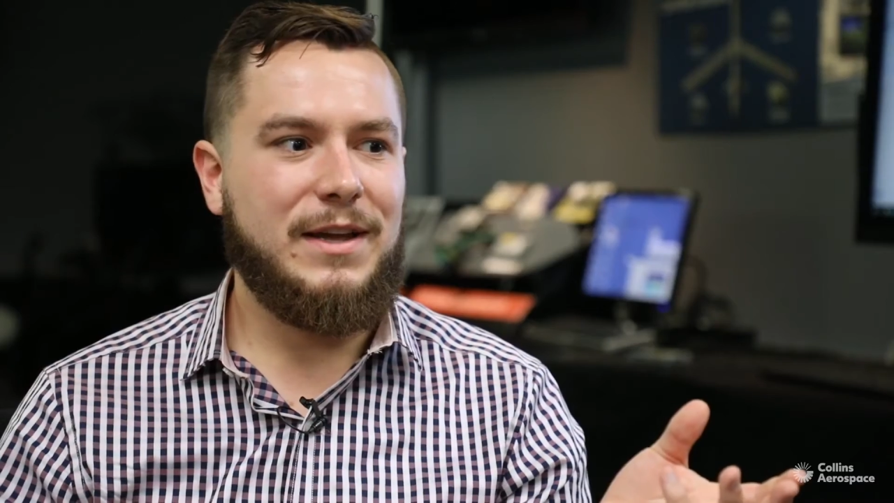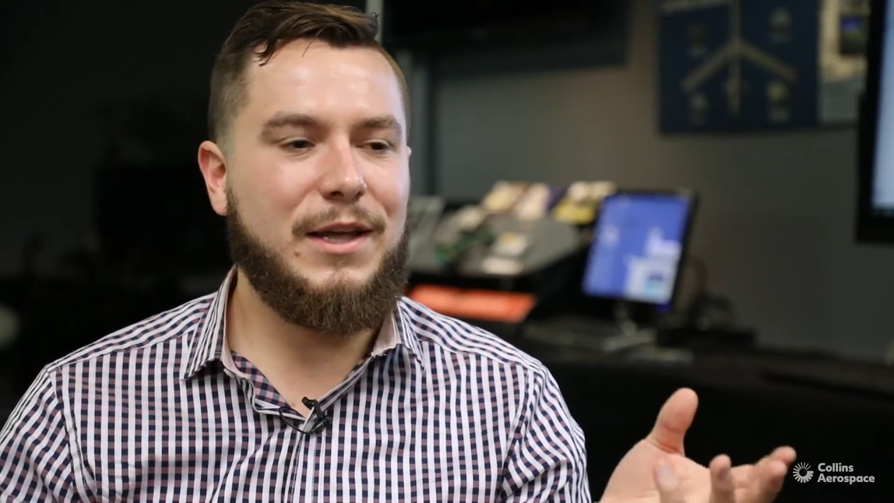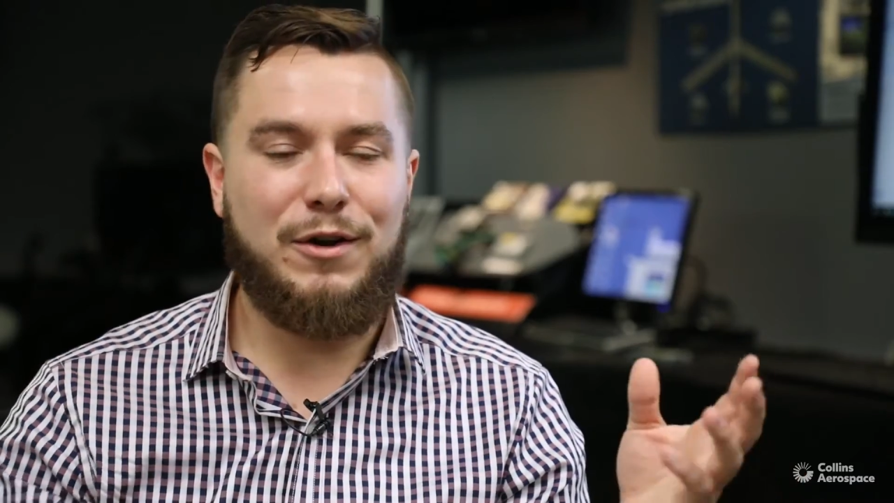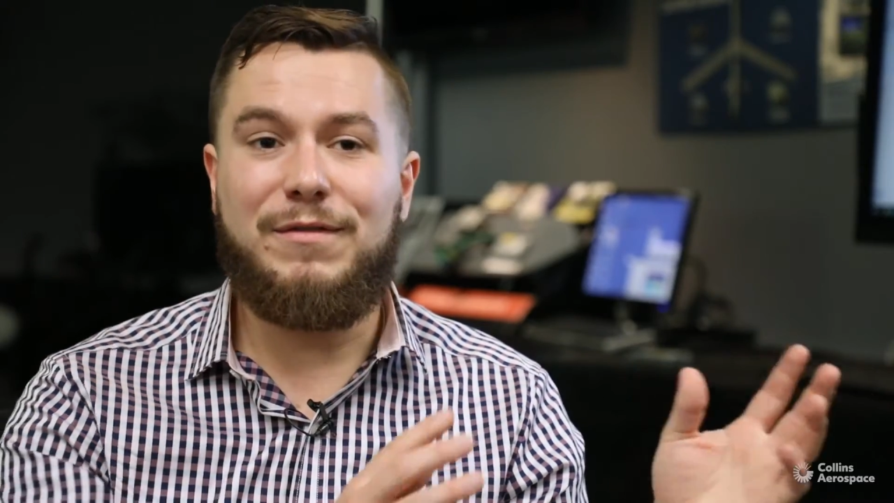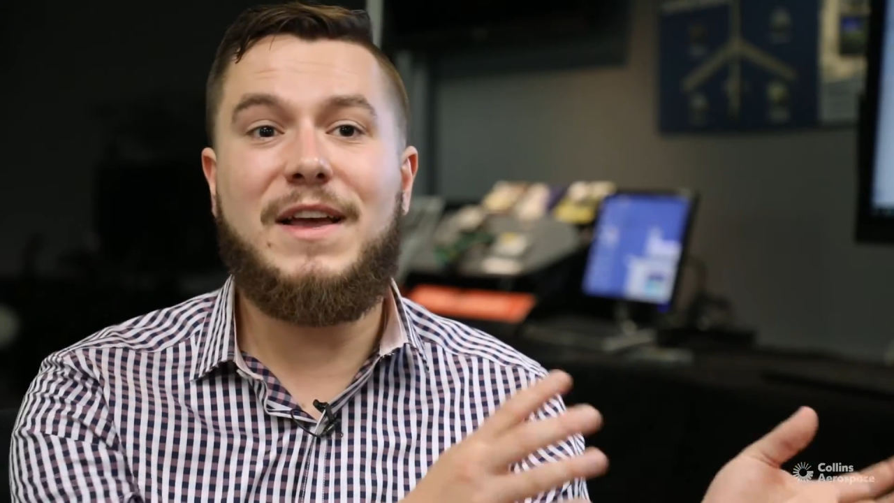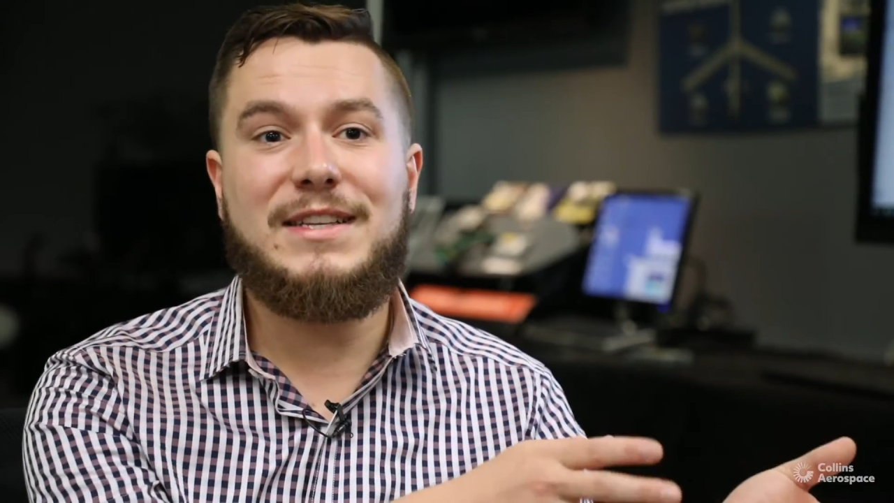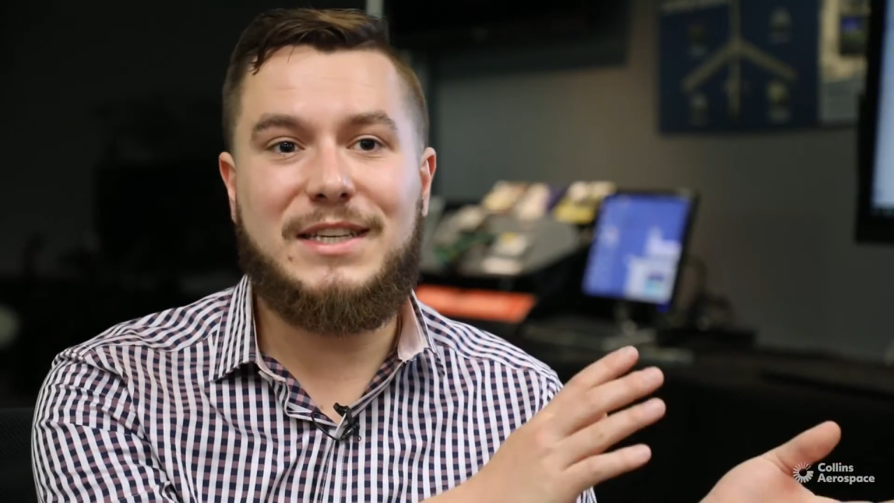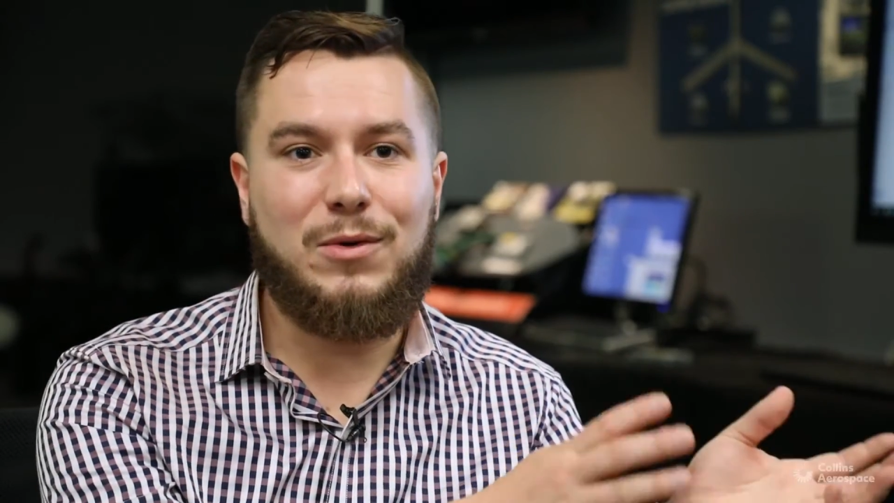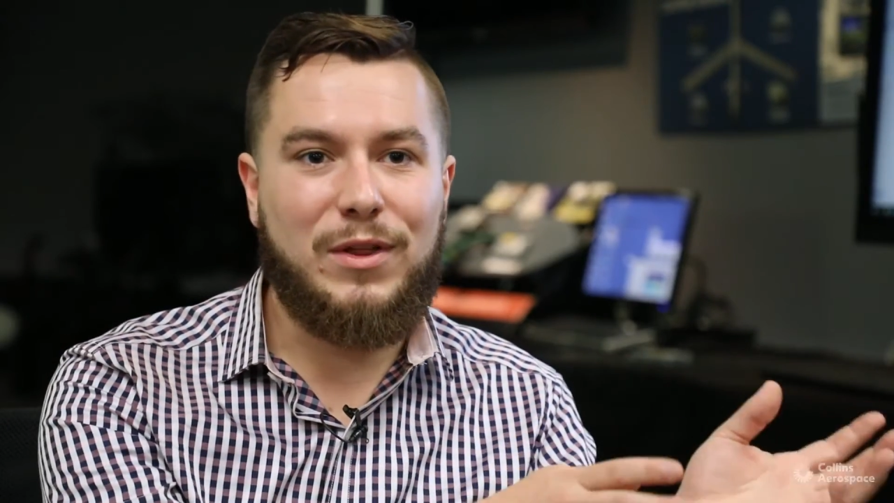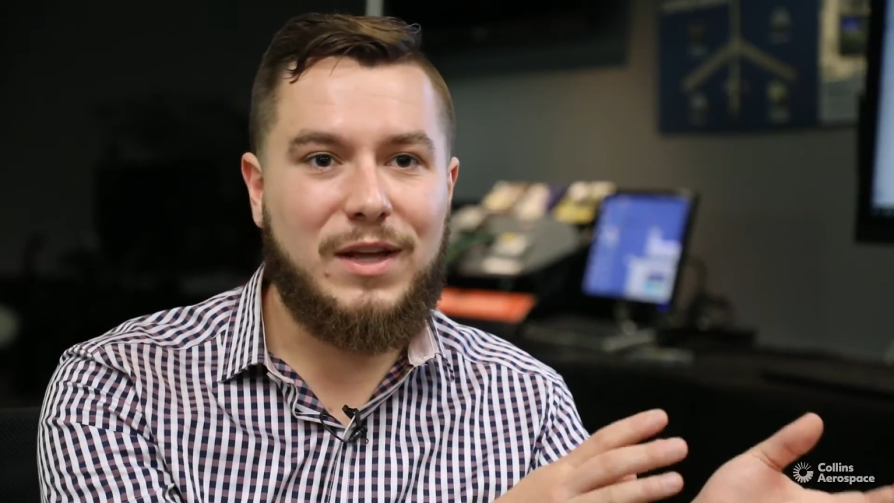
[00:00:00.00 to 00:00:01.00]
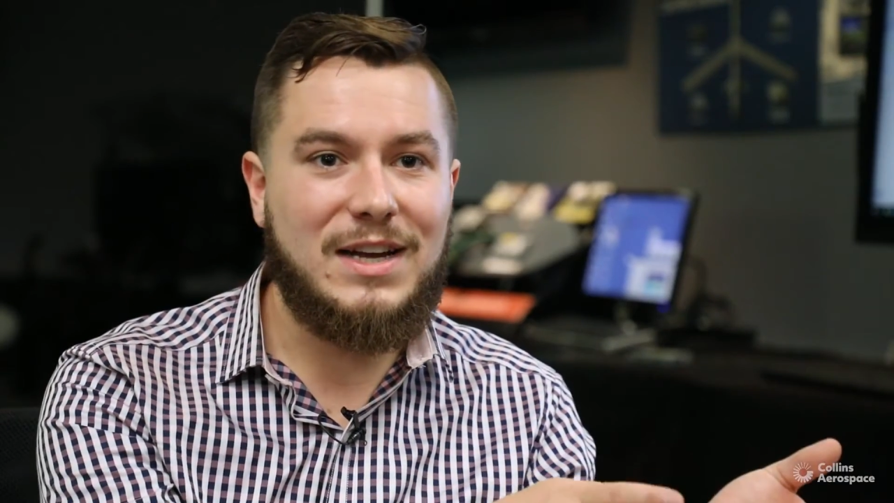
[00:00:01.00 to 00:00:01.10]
interfacing with